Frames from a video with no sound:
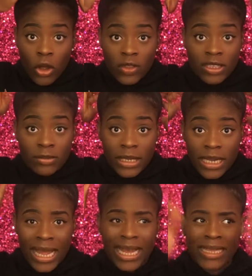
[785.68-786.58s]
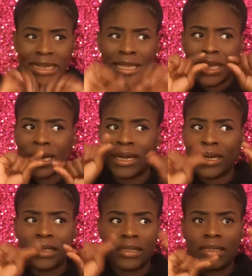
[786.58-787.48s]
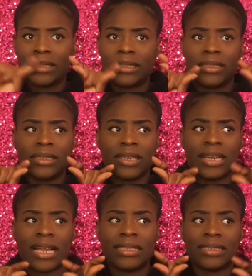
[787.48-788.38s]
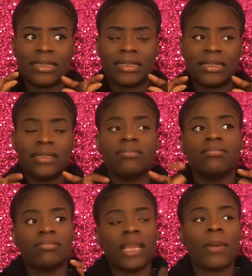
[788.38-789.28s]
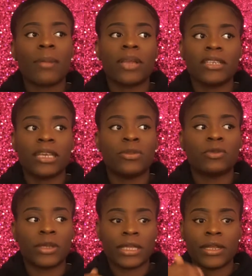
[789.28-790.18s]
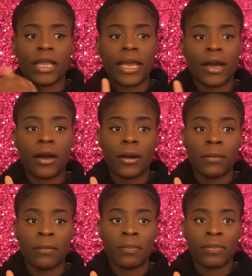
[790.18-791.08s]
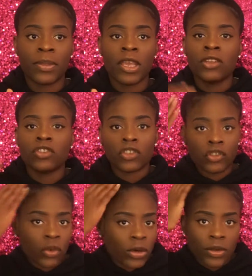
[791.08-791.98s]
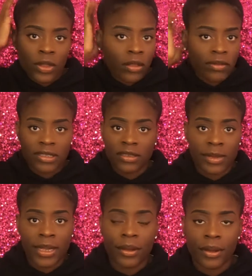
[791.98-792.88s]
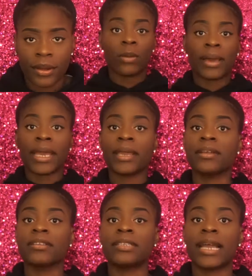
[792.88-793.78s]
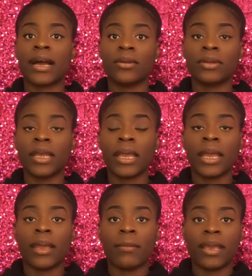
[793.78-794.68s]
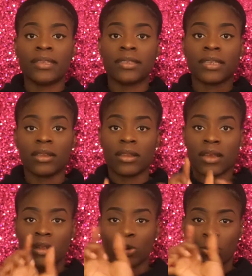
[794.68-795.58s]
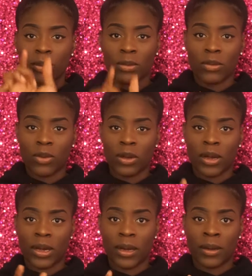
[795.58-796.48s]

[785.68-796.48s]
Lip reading: this midline, they're not, they probably are damaged, but they're like just shorter than the rest of my hair. When my hair is down, it makes it look a little bit more